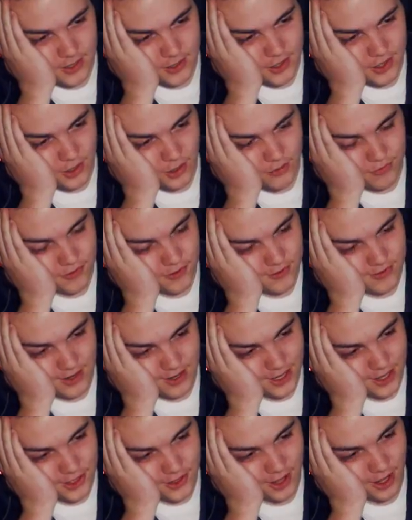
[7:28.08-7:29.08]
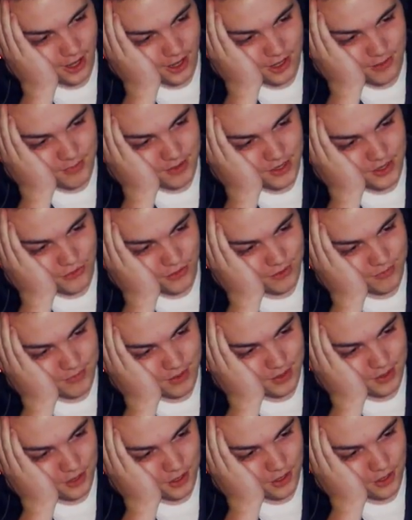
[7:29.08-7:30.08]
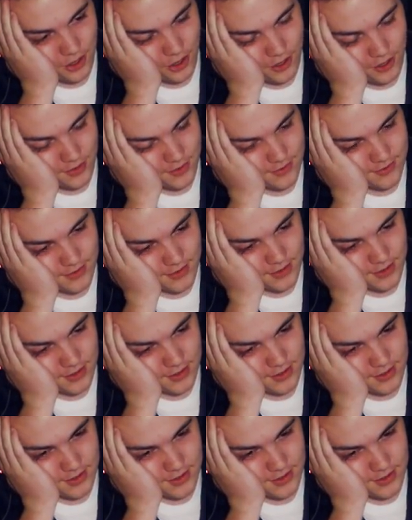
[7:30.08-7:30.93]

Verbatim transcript: I don't know if there's anything I could be doing better, honestly.